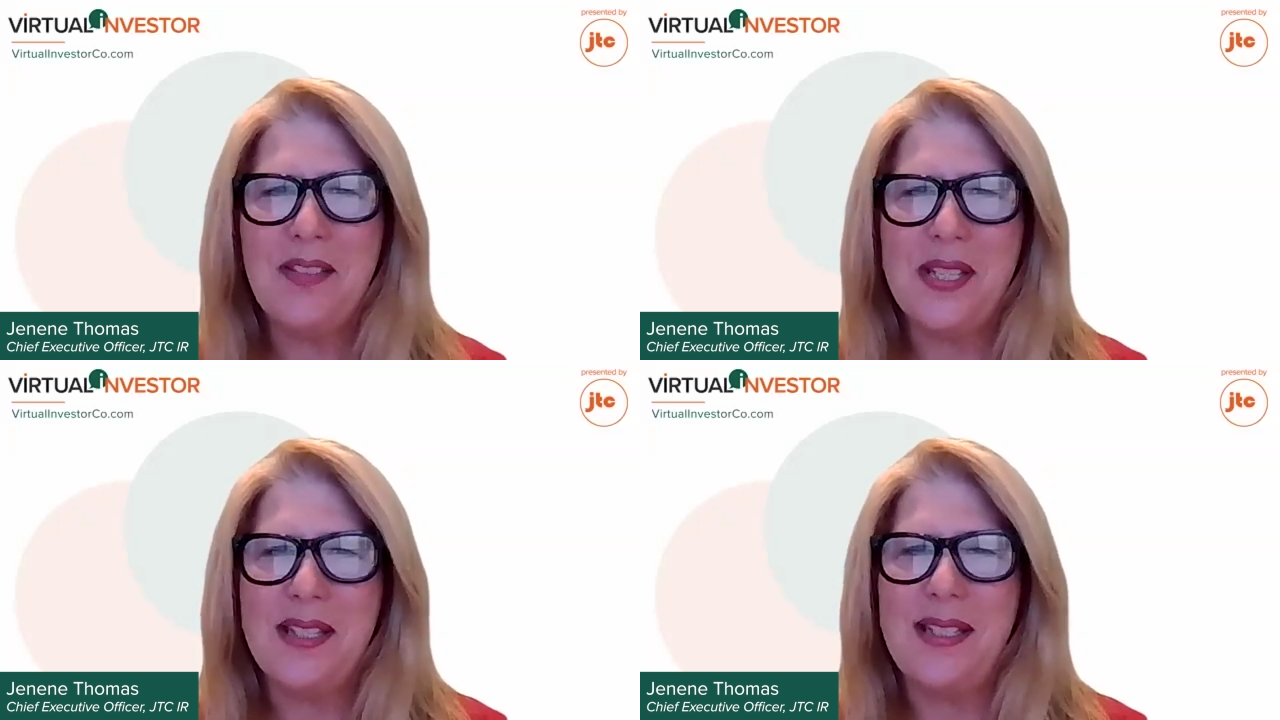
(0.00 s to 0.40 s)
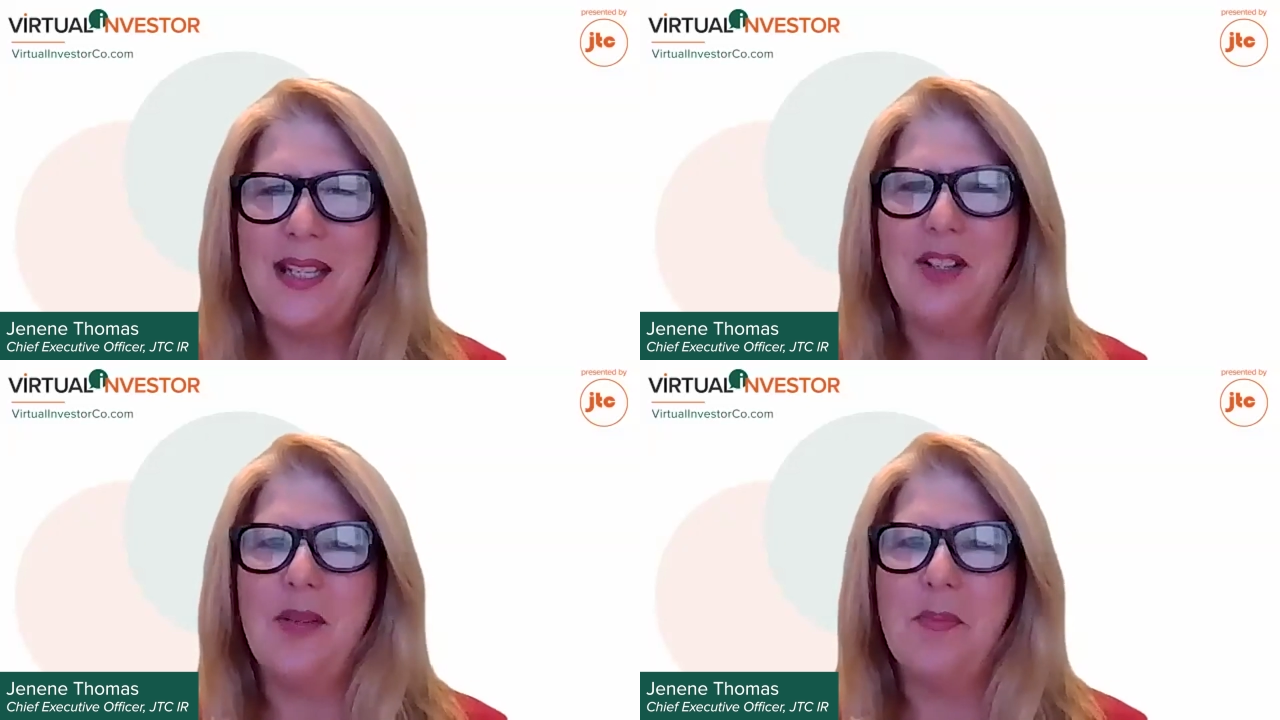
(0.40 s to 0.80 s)
of this
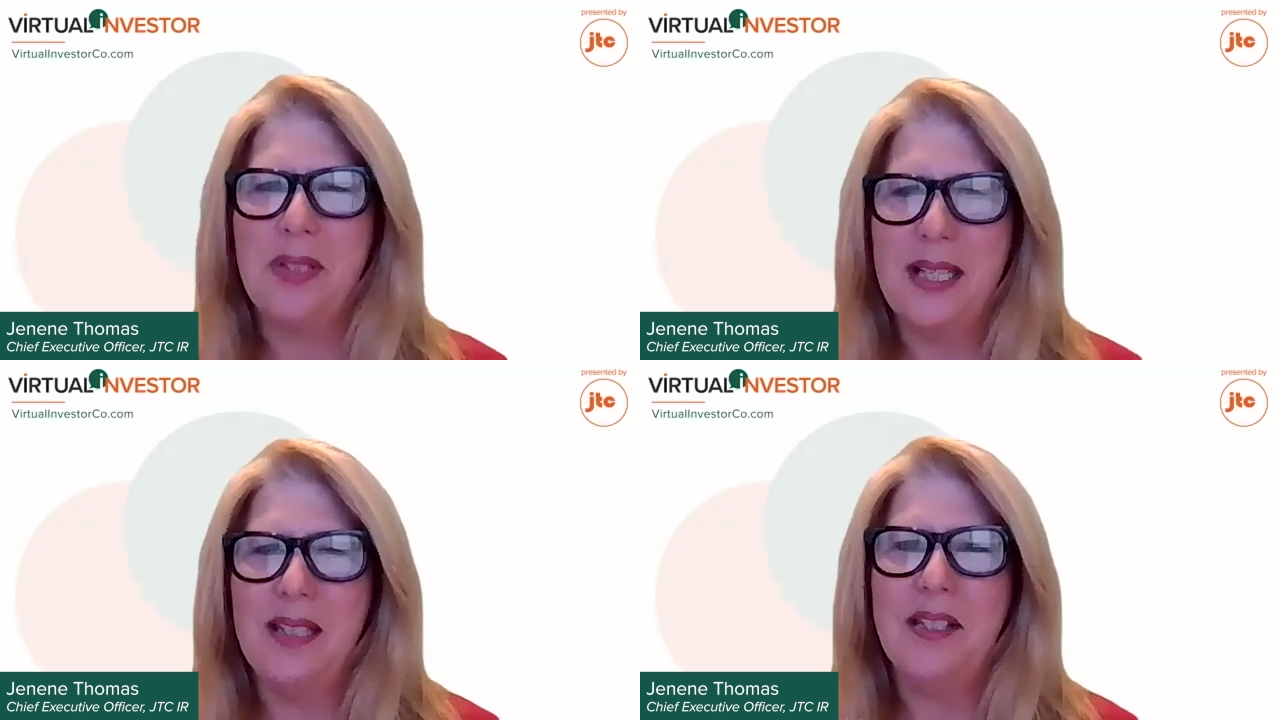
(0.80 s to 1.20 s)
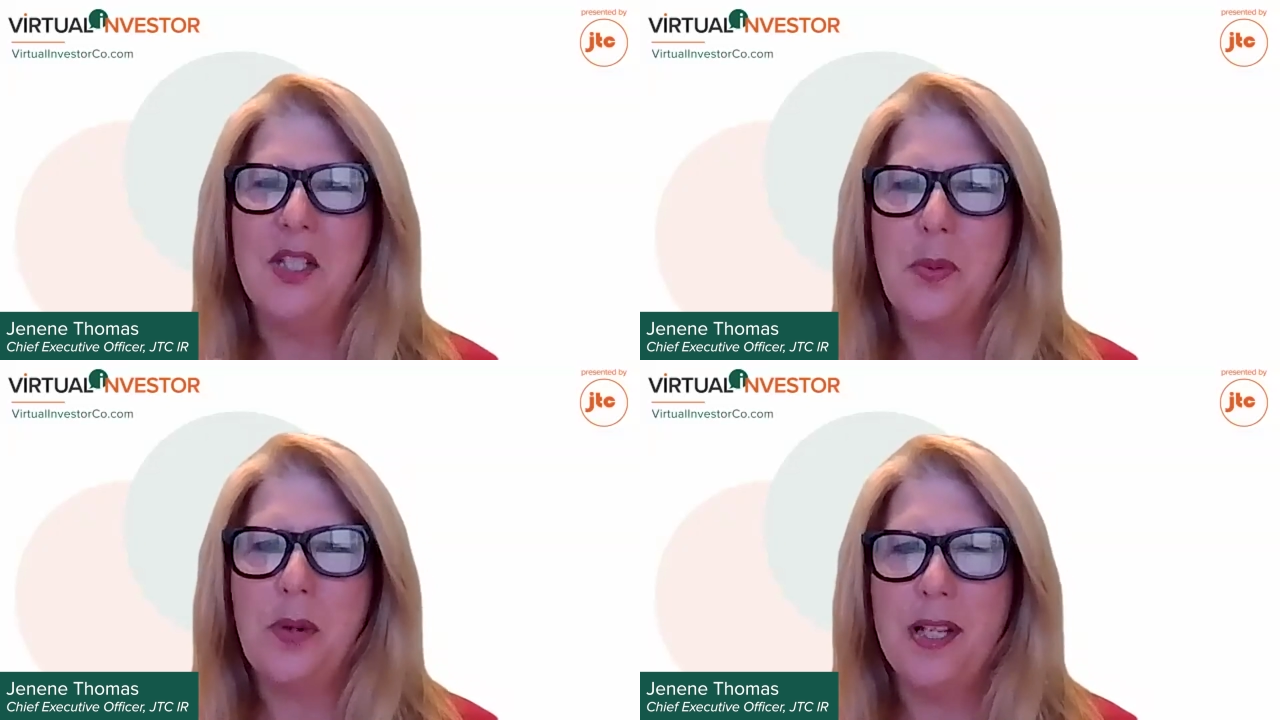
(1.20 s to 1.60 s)
data on
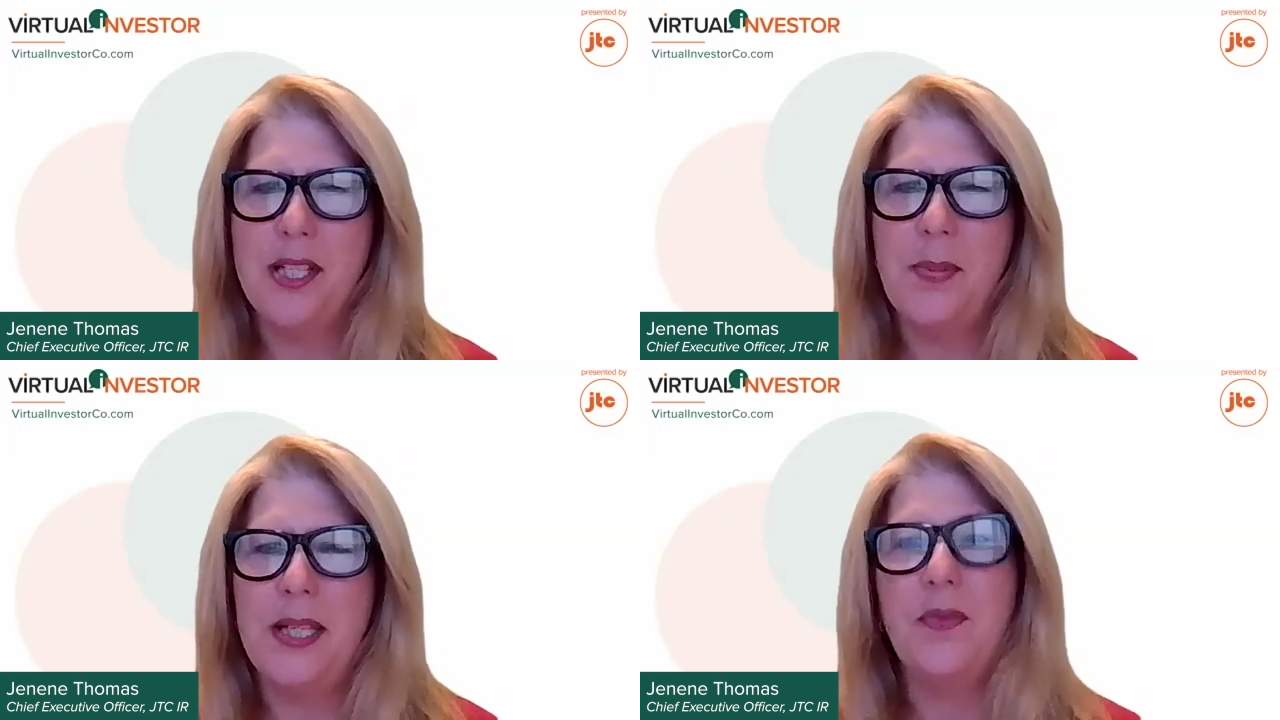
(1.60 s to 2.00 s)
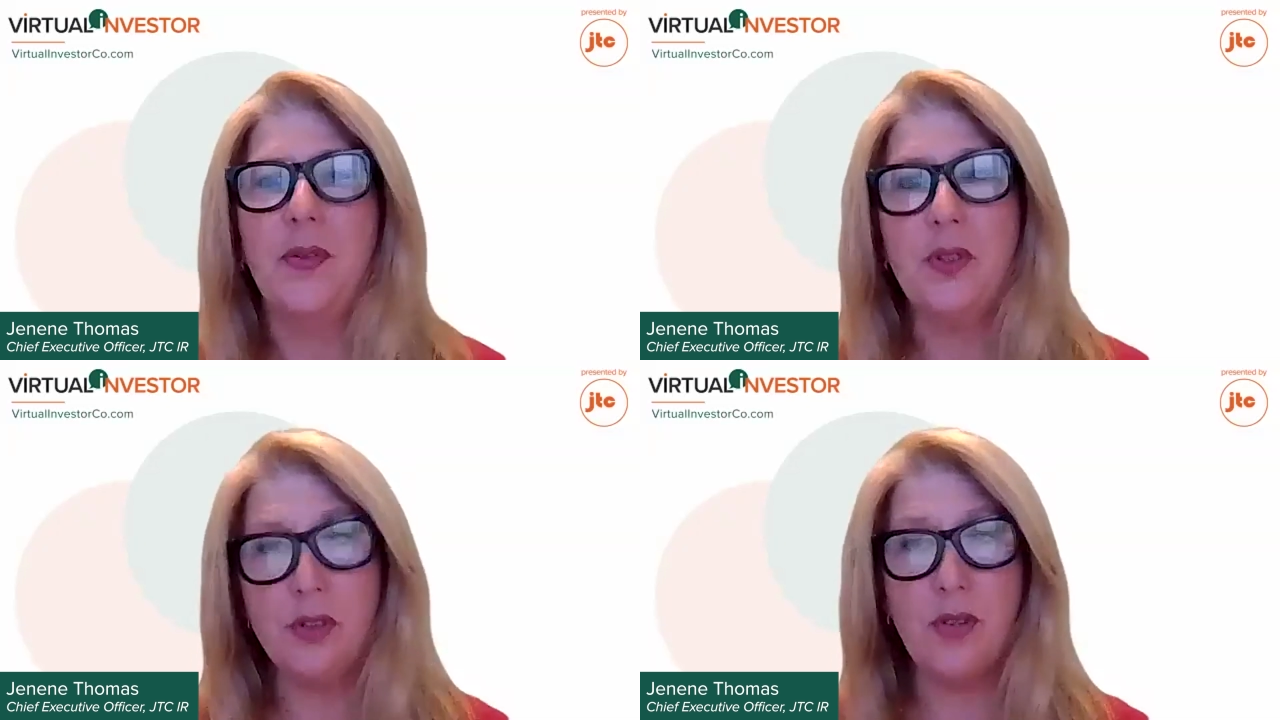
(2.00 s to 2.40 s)
Moleculin's prospects
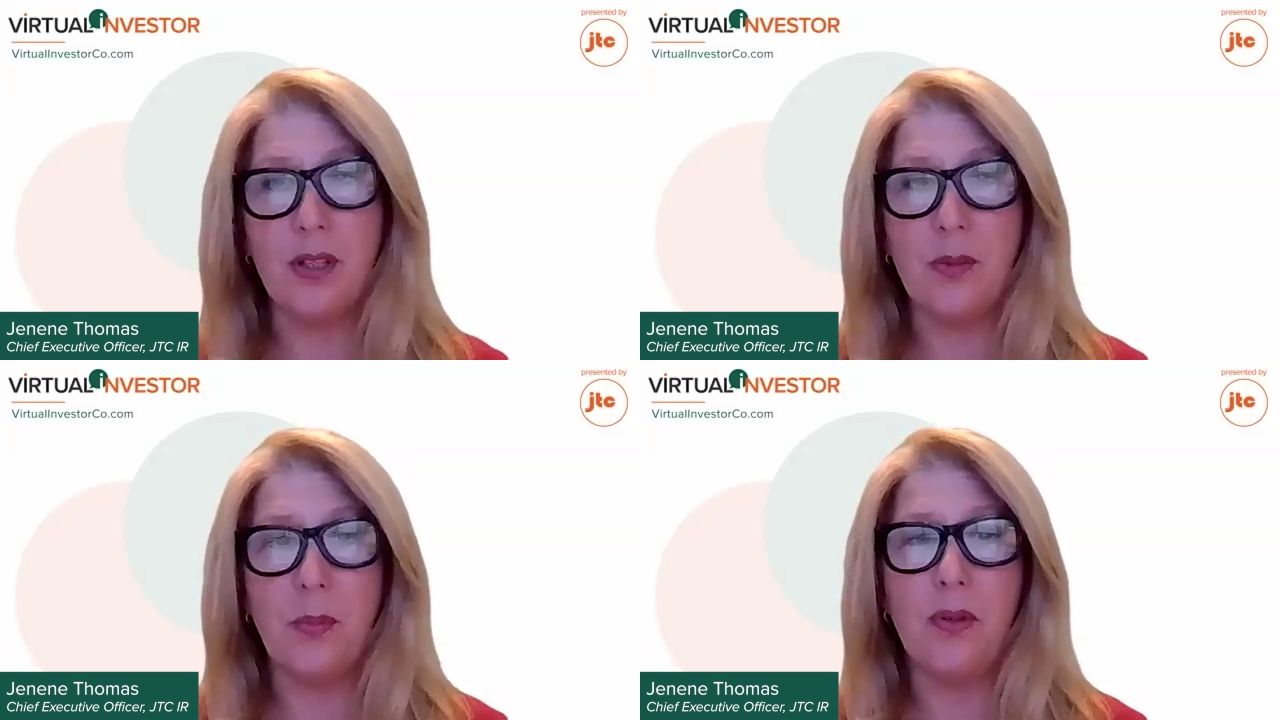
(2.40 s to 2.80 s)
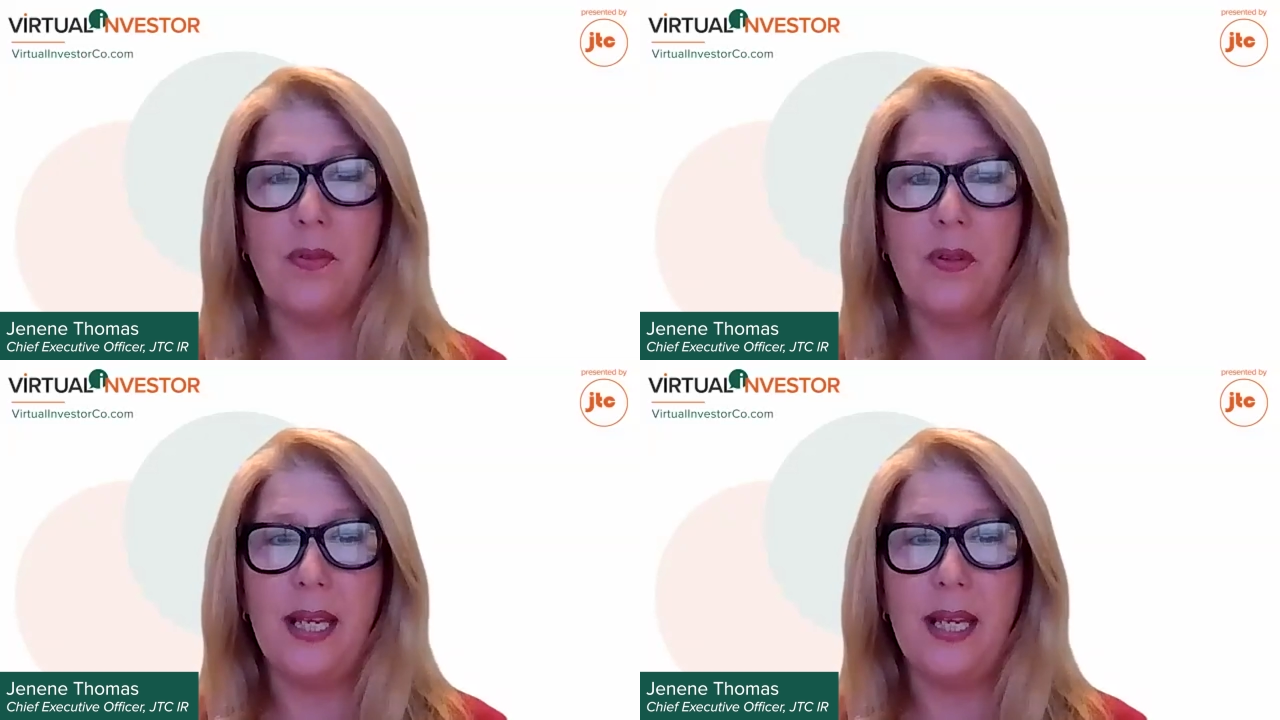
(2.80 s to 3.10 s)
for new drug approval